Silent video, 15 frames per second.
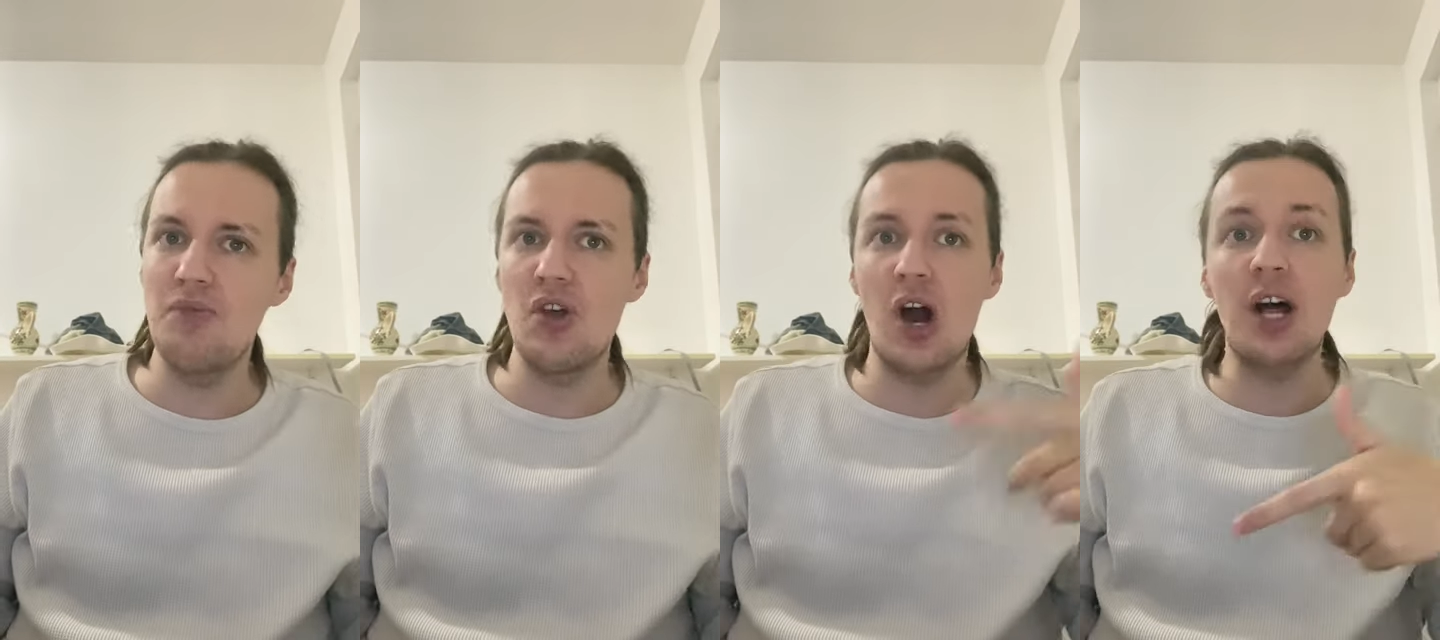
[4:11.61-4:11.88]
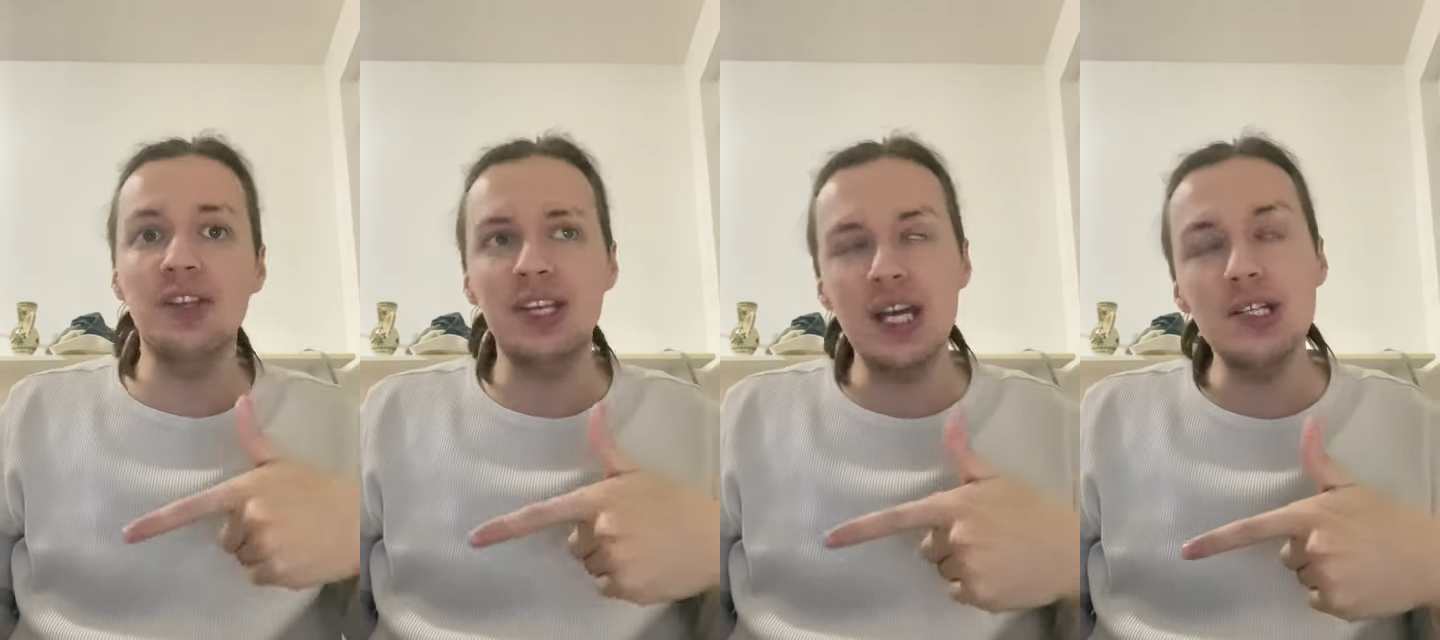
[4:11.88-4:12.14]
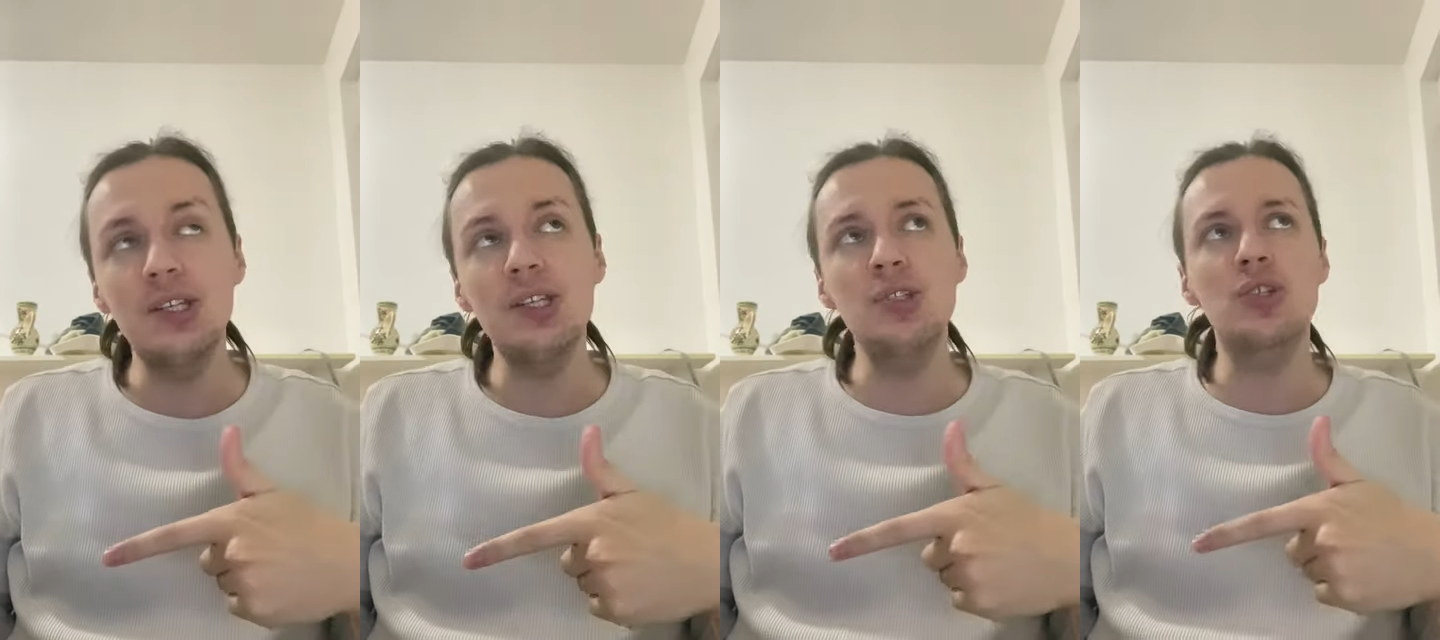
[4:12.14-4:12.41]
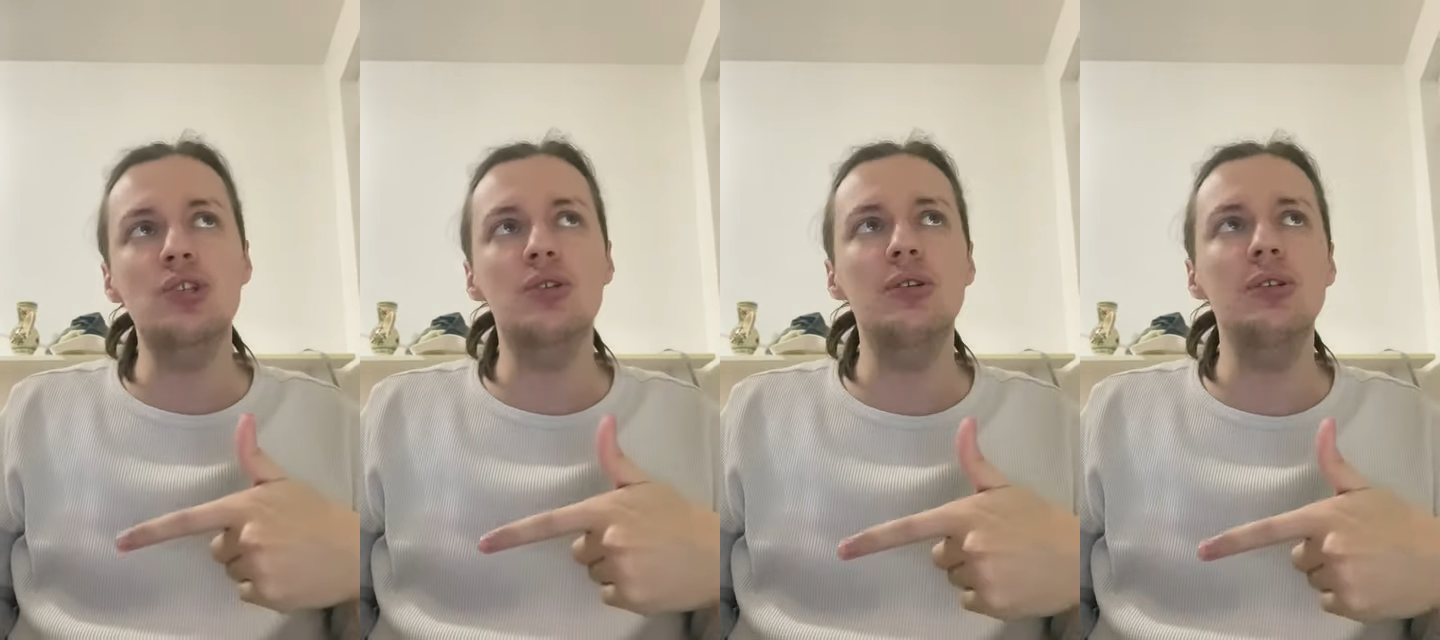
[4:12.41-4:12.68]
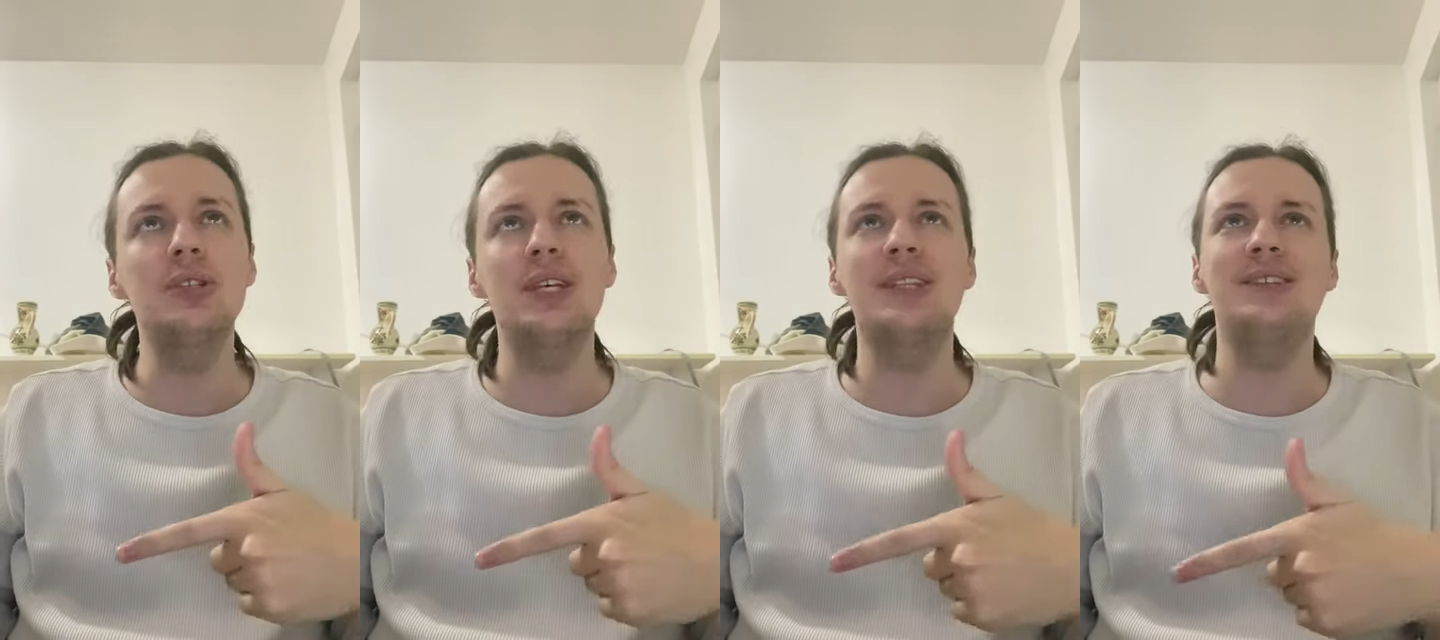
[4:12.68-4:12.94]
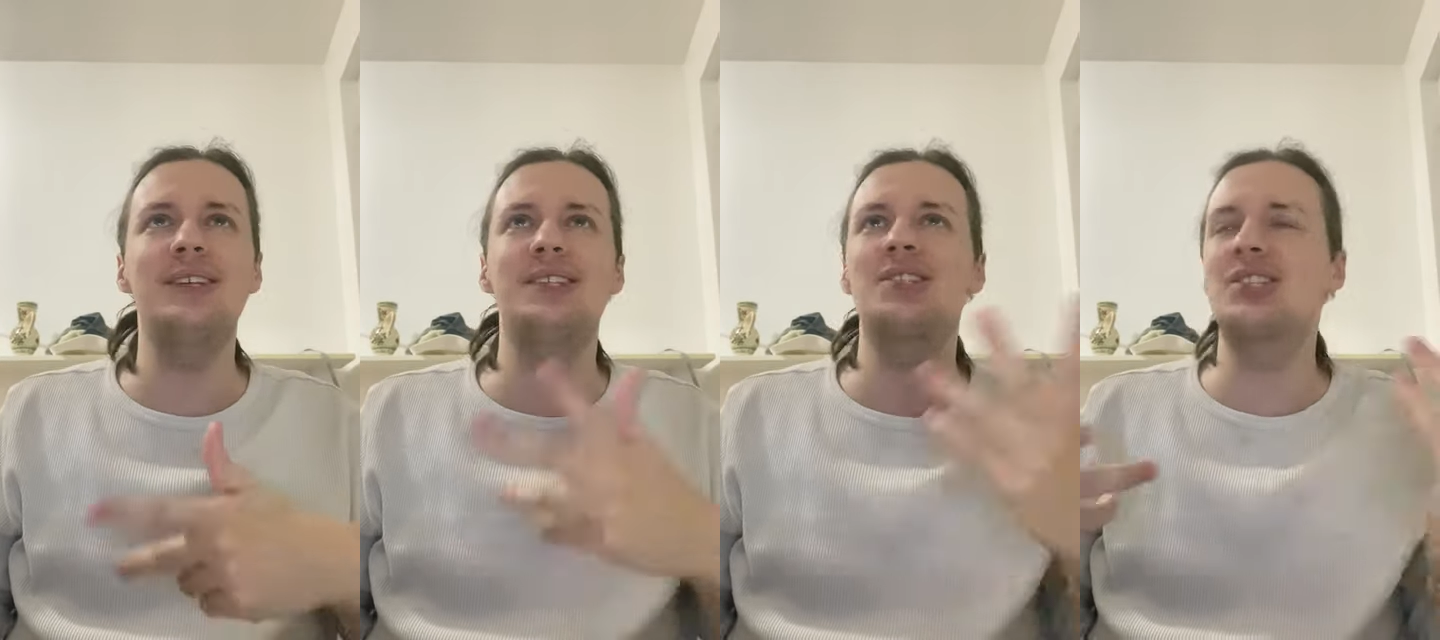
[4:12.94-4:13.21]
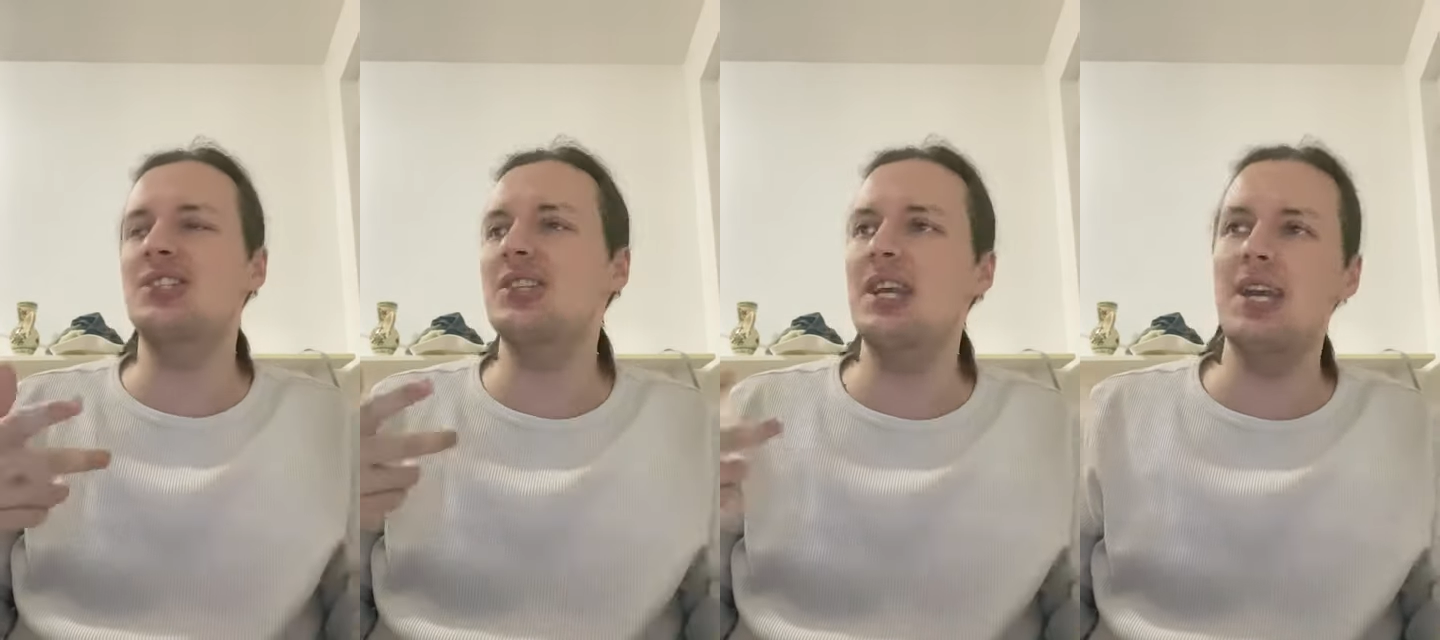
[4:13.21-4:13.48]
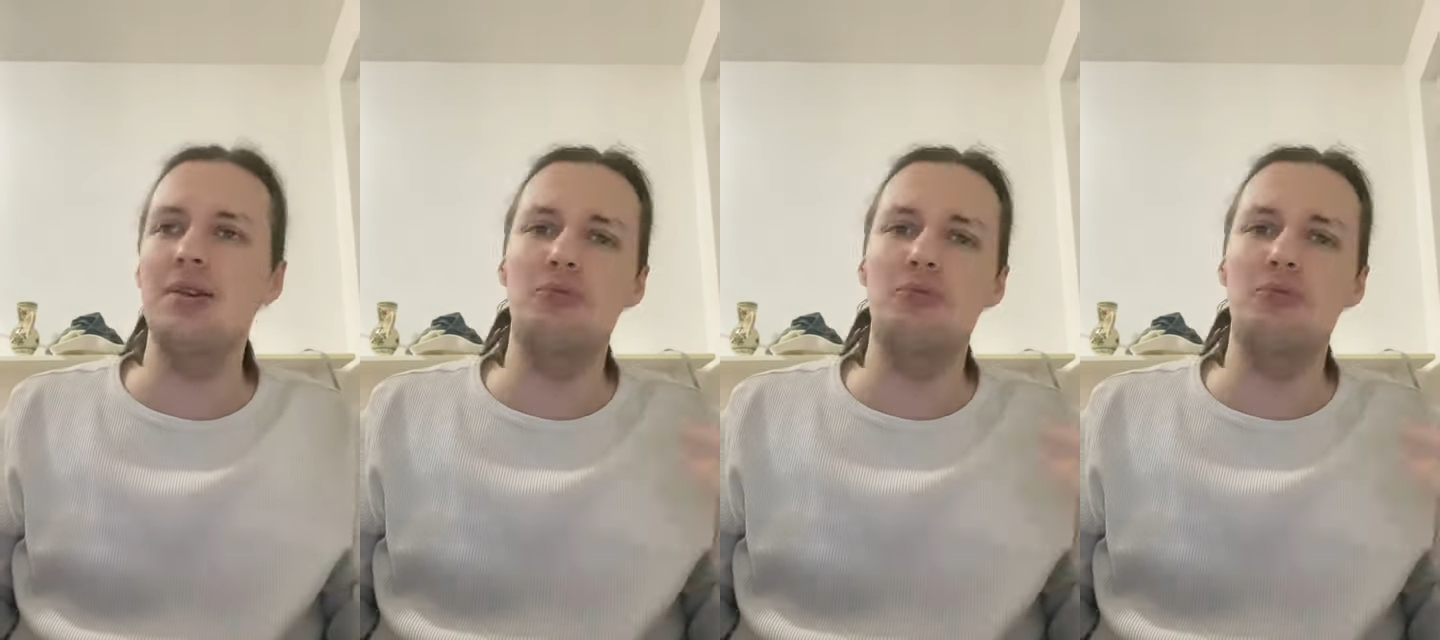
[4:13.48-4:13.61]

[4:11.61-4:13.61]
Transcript: not get injured, and then say,